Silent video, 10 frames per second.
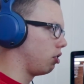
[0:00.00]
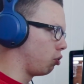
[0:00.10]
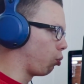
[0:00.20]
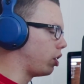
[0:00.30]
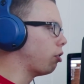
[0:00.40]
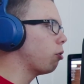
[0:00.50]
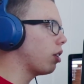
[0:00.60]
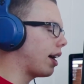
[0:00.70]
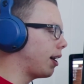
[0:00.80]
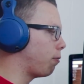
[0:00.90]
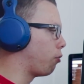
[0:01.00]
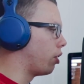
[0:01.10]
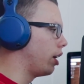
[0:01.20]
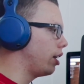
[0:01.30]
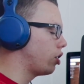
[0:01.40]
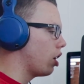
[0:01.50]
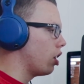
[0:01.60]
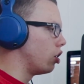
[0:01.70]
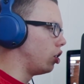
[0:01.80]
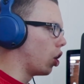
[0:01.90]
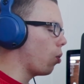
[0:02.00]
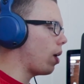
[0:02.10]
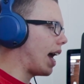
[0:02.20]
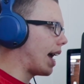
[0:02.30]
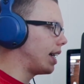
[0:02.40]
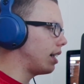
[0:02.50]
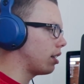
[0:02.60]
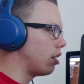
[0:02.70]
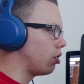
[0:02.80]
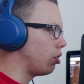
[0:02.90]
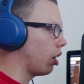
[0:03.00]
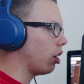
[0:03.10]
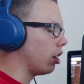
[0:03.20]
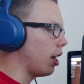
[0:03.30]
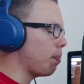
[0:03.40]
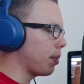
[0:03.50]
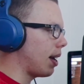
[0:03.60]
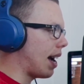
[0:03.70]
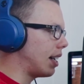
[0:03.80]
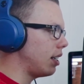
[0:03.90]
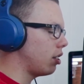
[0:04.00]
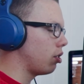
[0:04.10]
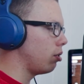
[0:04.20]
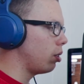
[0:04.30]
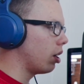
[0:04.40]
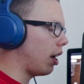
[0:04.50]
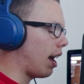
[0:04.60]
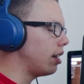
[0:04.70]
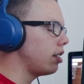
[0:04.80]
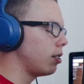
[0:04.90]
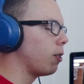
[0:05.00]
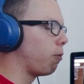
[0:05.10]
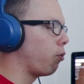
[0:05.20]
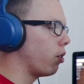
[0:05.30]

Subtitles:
when you edit footage, don't edit to the clip, edit to the